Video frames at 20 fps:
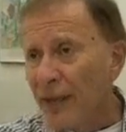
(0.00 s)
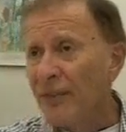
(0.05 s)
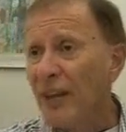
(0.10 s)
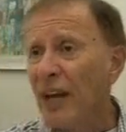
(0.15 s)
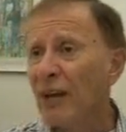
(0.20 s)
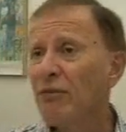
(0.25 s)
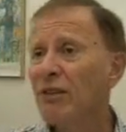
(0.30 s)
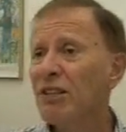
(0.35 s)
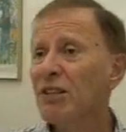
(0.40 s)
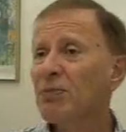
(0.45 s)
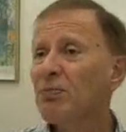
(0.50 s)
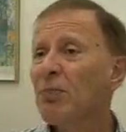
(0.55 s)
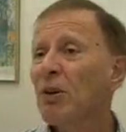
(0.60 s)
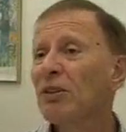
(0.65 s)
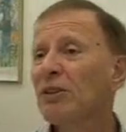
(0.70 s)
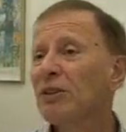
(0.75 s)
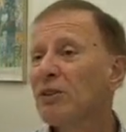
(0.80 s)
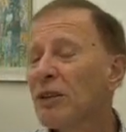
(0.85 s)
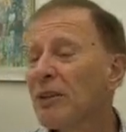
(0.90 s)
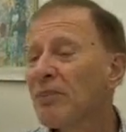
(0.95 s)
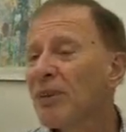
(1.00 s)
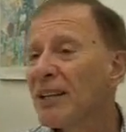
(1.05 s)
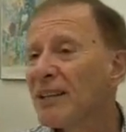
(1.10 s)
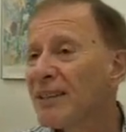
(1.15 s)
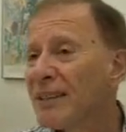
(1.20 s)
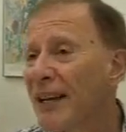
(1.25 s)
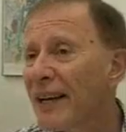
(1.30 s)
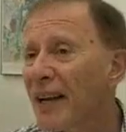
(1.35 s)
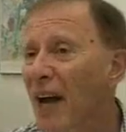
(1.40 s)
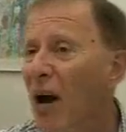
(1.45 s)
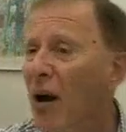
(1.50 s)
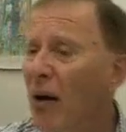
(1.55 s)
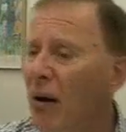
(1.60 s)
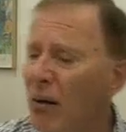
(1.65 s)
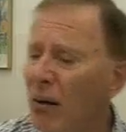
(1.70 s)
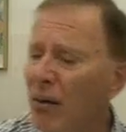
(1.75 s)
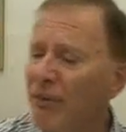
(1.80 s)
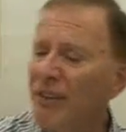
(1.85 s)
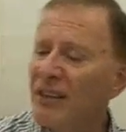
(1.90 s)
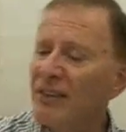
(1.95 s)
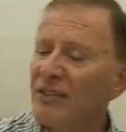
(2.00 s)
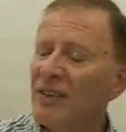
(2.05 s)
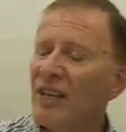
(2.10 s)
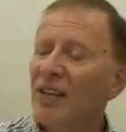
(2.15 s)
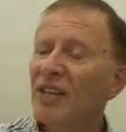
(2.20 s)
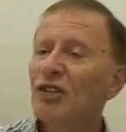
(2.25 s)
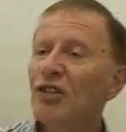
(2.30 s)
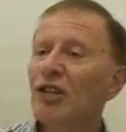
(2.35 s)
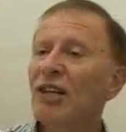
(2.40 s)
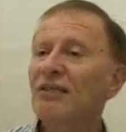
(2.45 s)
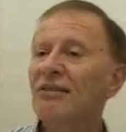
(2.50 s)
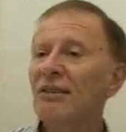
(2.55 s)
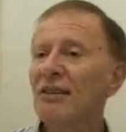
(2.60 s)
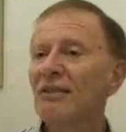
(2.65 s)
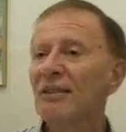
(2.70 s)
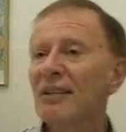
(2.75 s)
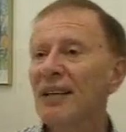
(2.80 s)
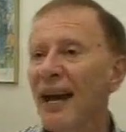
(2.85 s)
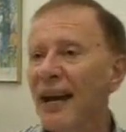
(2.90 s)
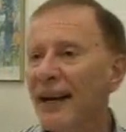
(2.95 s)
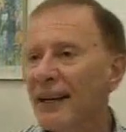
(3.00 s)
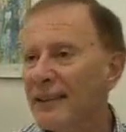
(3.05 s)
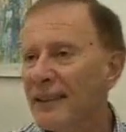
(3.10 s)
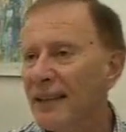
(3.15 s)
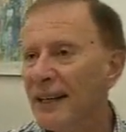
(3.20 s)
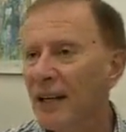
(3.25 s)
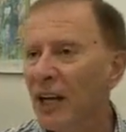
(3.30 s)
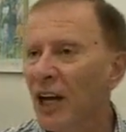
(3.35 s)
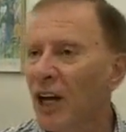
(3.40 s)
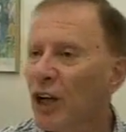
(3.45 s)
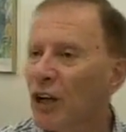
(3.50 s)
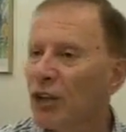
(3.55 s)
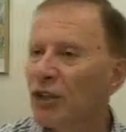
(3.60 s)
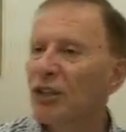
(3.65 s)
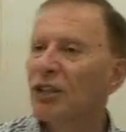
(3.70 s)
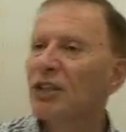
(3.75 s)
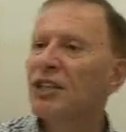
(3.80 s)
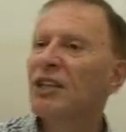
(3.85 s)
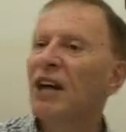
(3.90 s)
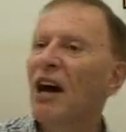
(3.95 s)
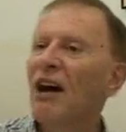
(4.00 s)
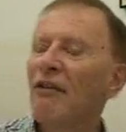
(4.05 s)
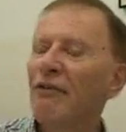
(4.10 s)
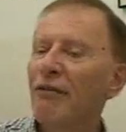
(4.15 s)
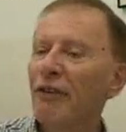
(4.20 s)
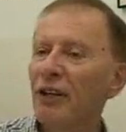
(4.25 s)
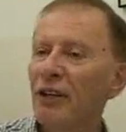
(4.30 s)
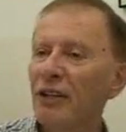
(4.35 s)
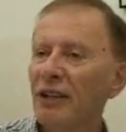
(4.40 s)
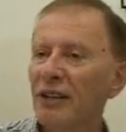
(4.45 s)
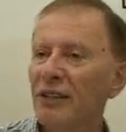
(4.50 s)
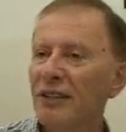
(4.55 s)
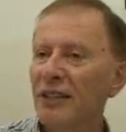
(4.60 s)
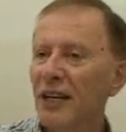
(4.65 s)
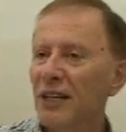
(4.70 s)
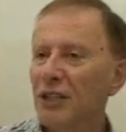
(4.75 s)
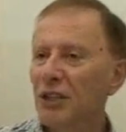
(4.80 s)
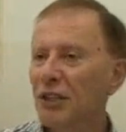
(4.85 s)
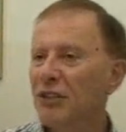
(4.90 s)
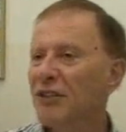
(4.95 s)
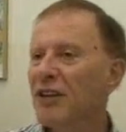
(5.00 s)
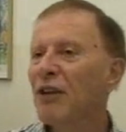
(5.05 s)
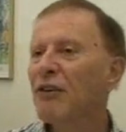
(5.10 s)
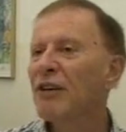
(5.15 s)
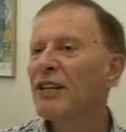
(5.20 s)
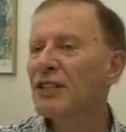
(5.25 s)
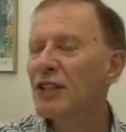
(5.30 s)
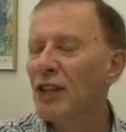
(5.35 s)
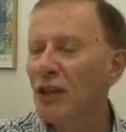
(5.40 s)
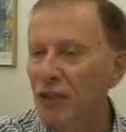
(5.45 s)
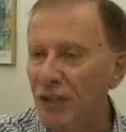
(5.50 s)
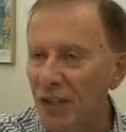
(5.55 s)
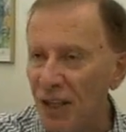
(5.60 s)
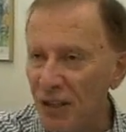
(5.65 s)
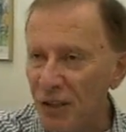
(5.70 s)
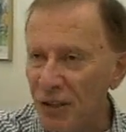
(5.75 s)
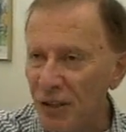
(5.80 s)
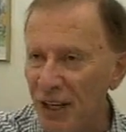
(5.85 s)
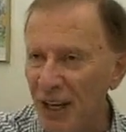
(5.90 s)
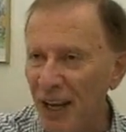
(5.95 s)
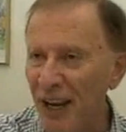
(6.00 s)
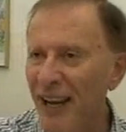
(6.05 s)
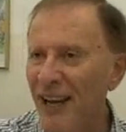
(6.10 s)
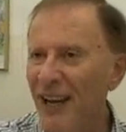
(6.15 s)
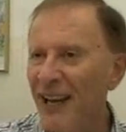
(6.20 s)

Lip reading: They respond to it by saying, oh, this is just a tactic to divert attention. There is no such thing.